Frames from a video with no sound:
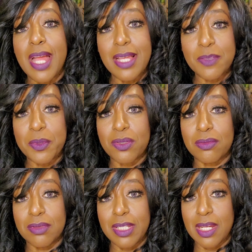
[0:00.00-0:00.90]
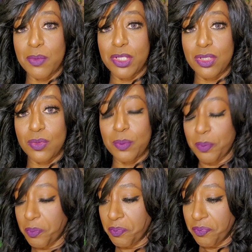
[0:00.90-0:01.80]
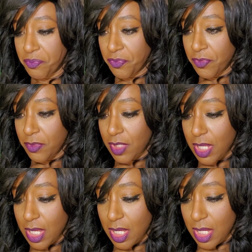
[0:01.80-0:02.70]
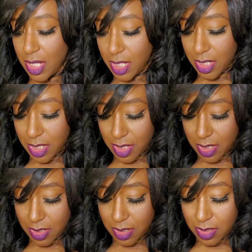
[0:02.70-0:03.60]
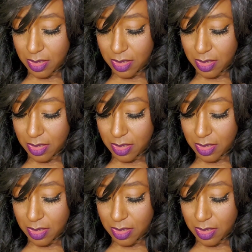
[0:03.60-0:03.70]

hospital that I went to. And